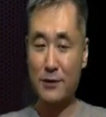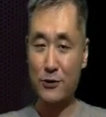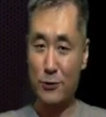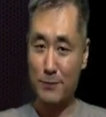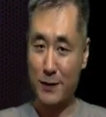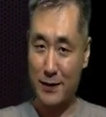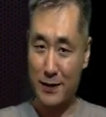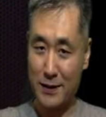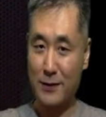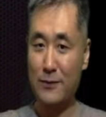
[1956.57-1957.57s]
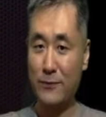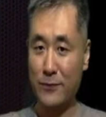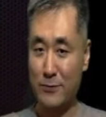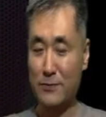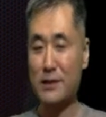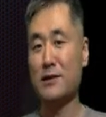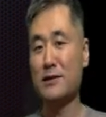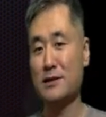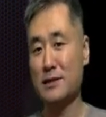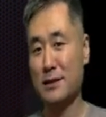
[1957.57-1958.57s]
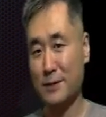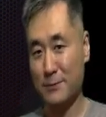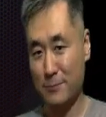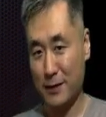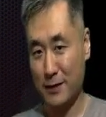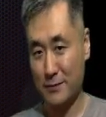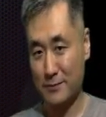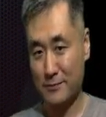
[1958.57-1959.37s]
neuropathy from nociceptive pain.